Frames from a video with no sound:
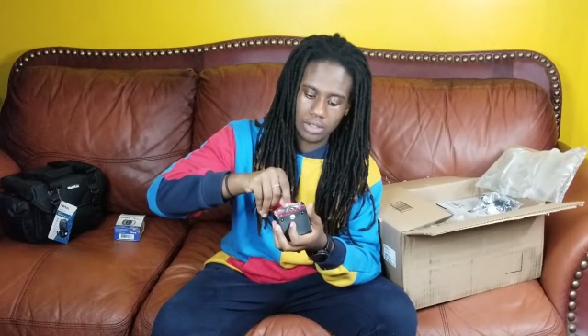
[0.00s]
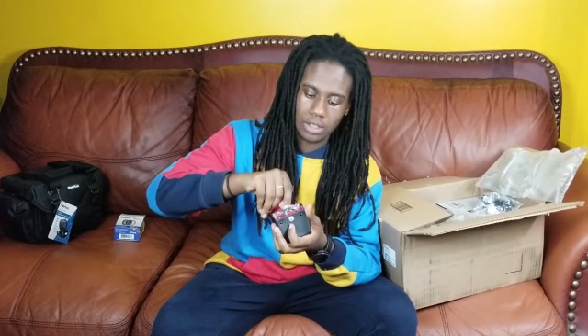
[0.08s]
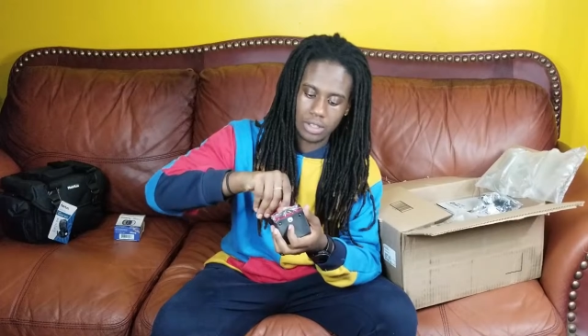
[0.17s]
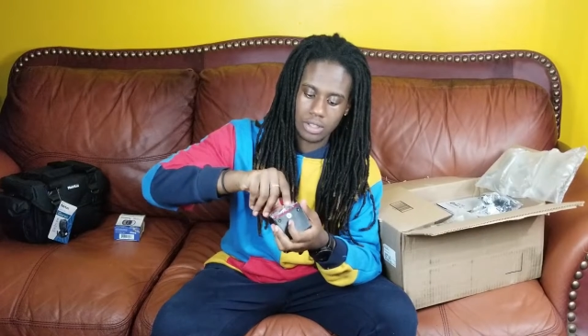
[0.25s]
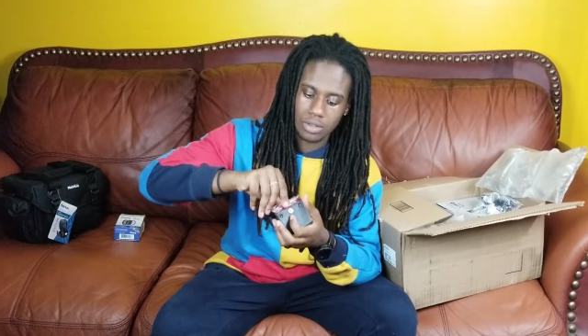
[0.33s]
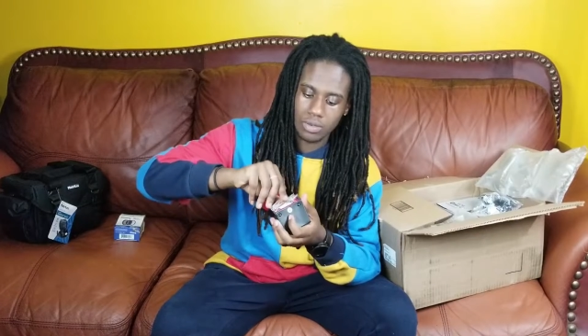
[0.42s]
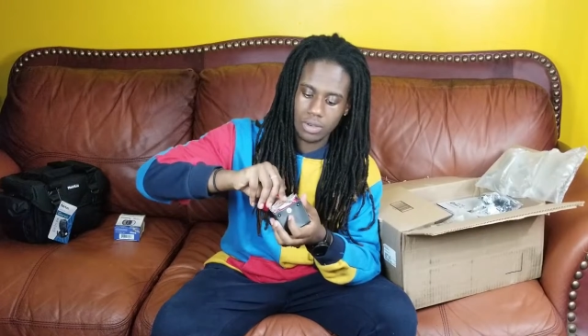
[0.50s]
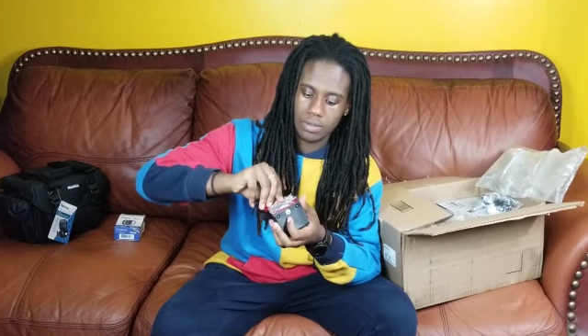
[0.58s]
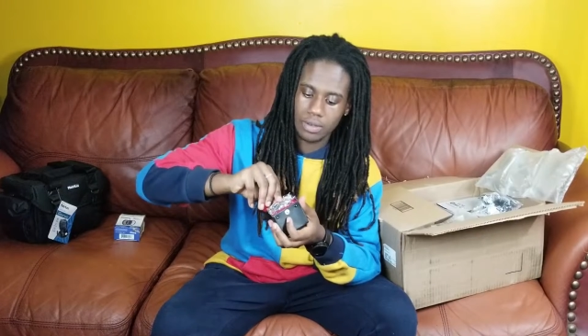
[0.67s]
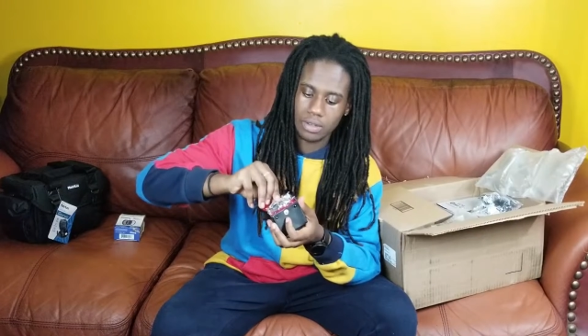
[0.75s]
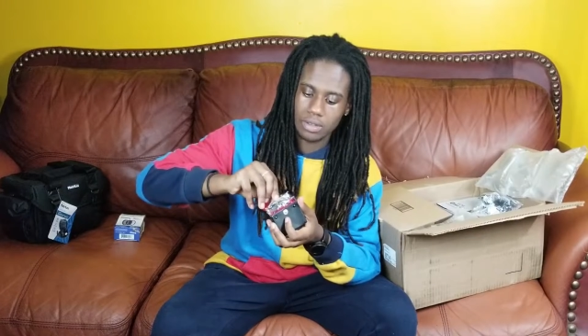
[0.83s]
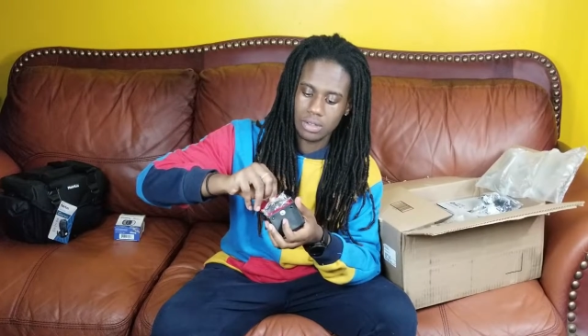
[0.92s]
there's 3
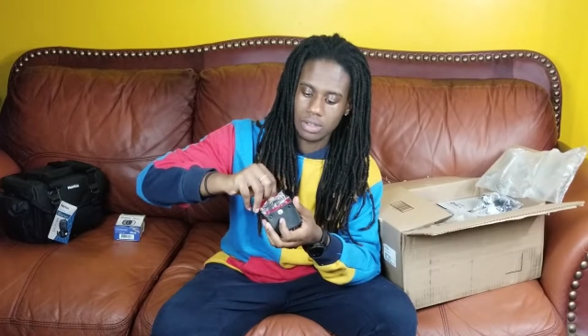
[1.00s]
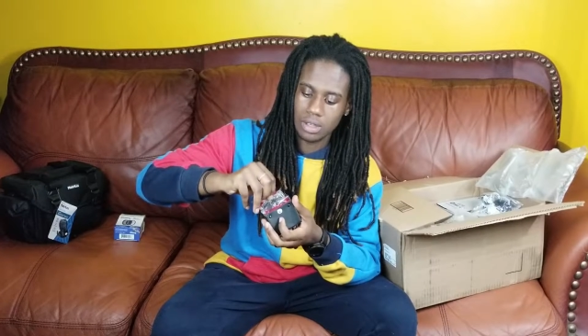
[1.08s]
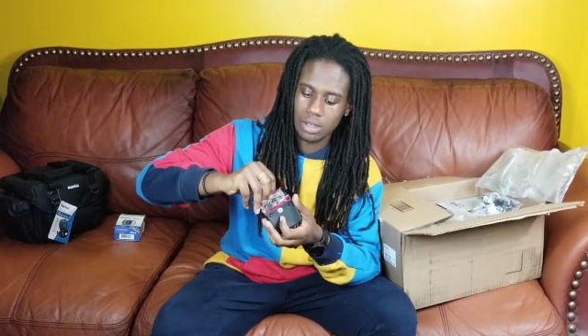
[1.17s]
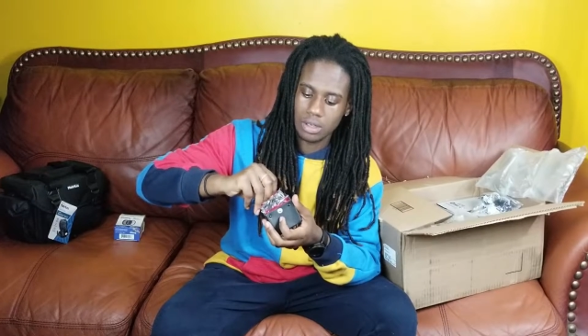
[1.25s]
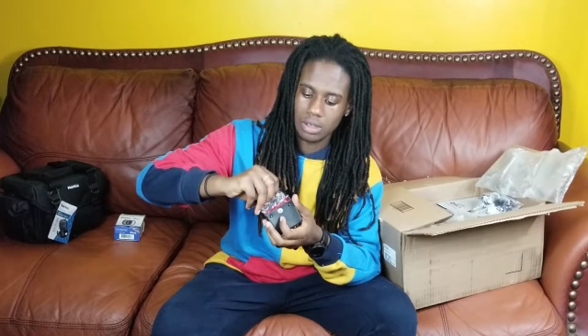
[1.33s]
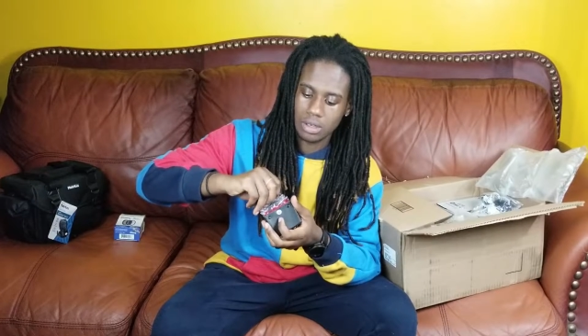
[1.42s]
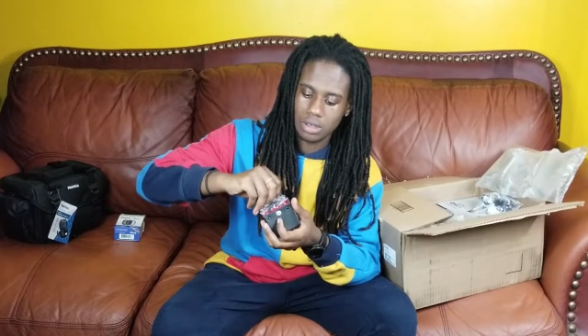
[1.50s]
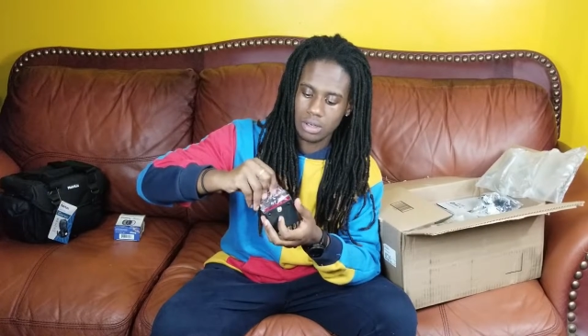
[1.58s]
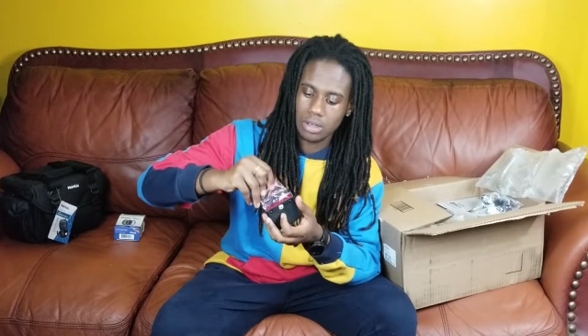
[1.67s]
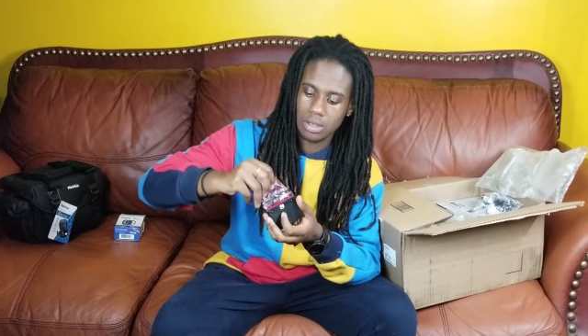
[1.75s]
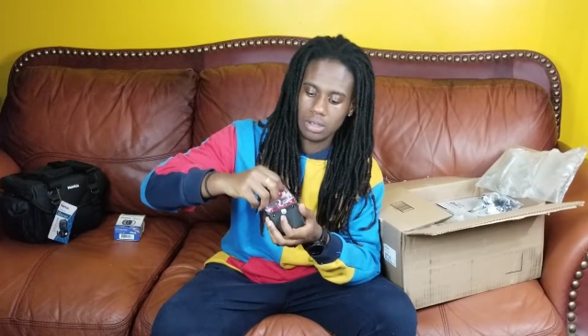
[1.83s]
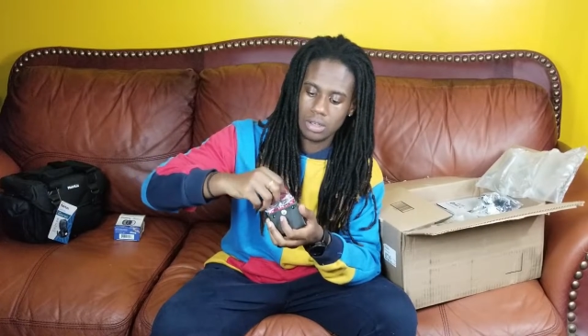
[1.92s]
filters in here.
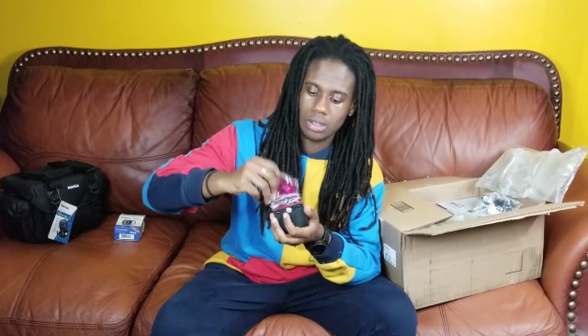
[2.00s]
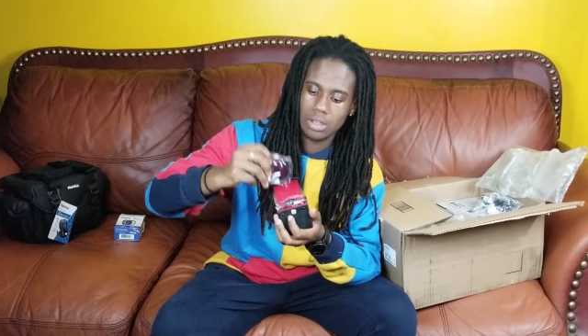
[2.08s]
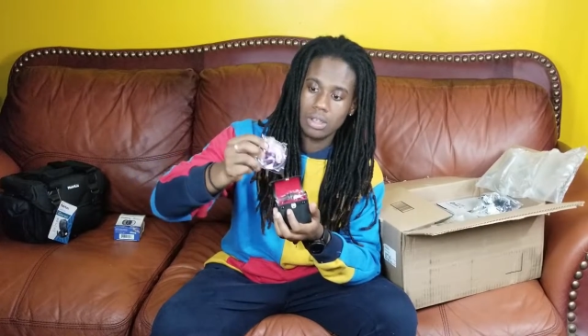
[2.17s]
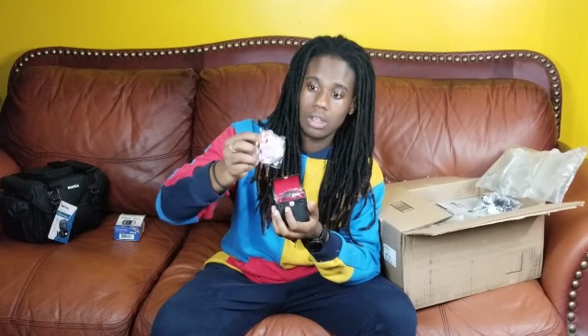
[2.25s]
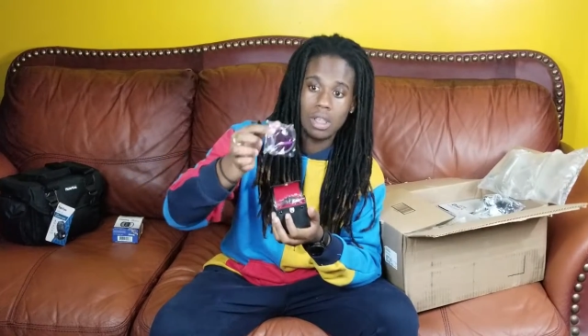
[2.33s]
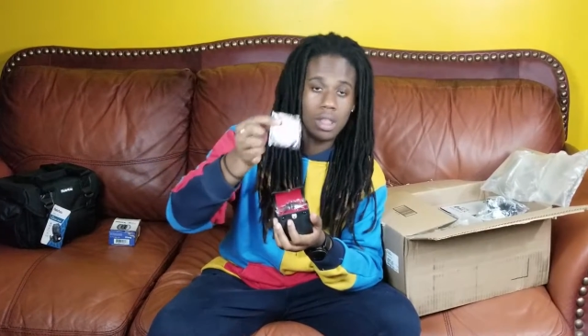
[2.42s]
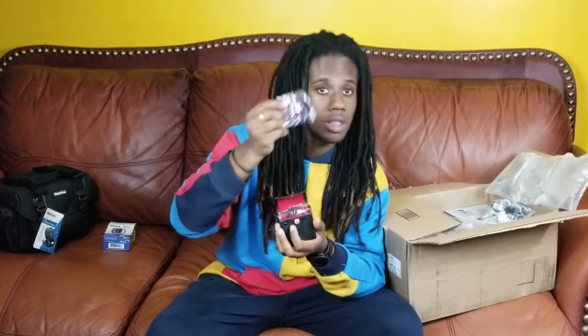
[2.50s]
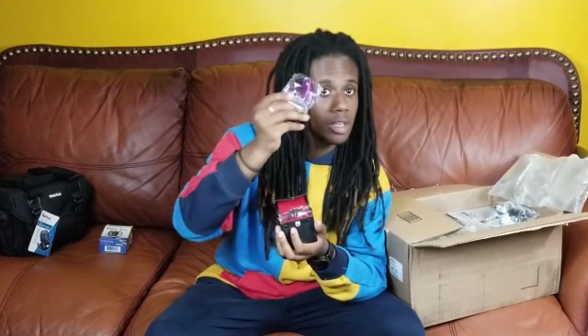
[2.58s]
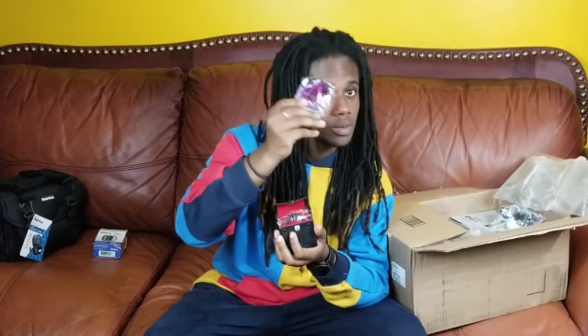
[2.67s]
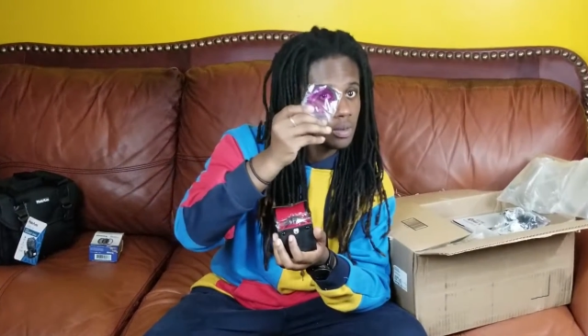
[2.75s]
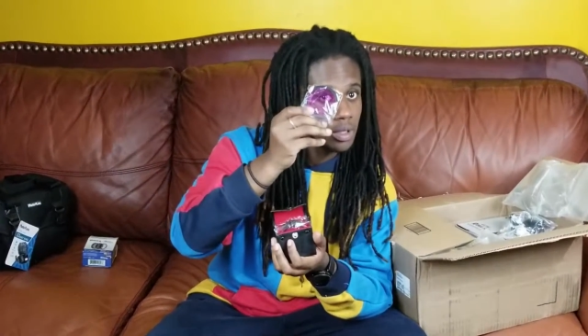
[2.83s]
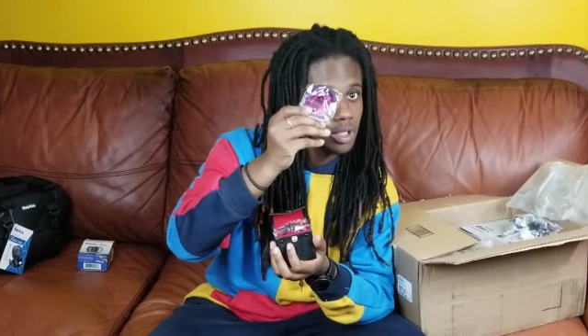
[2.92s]

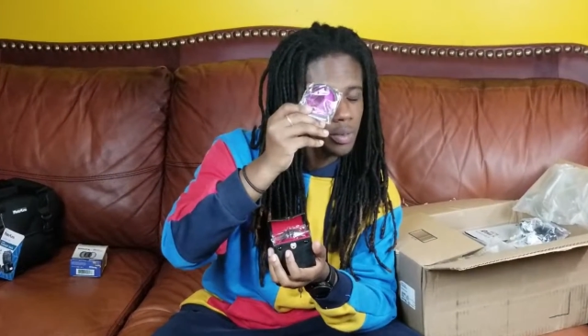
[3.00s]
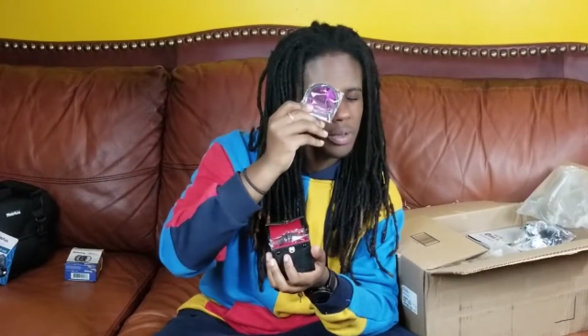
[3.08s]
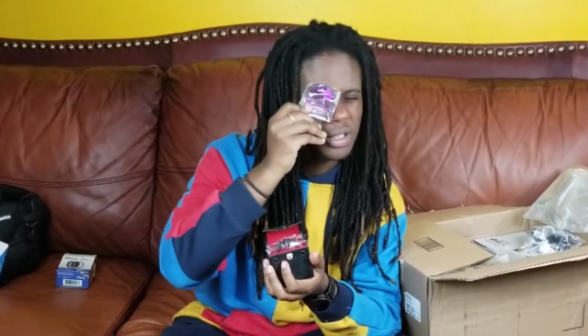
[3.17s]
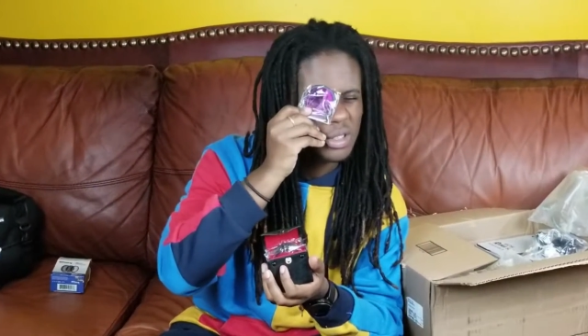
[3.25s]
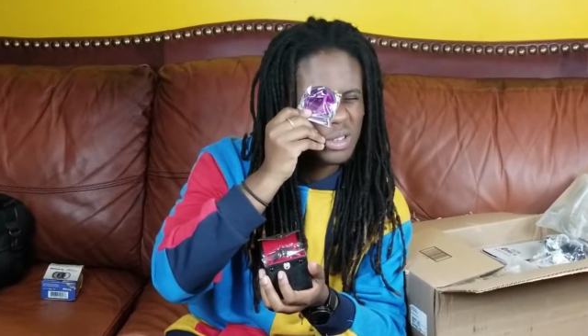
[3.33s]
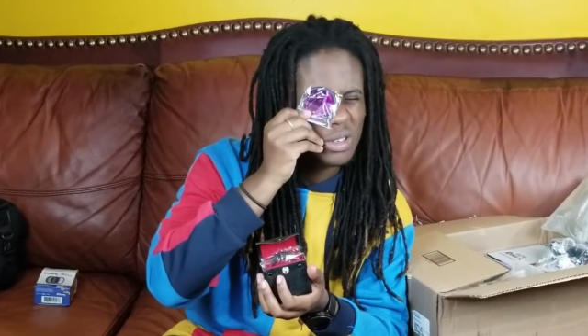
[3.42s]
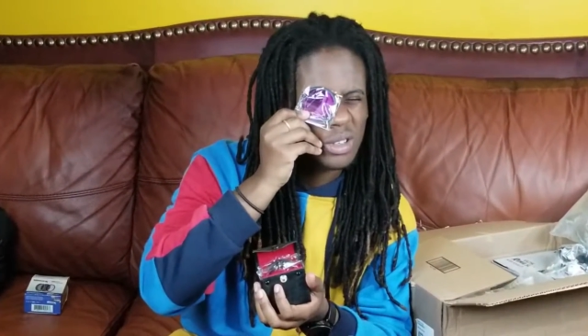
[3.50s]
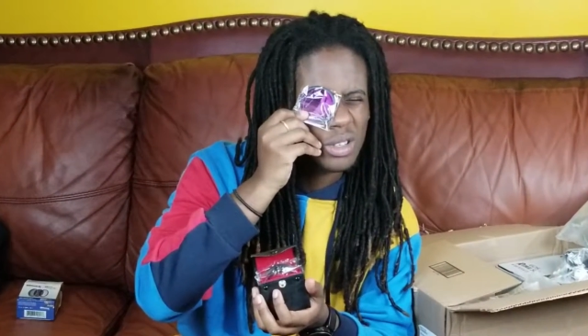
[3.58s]
This one looks pretty cool.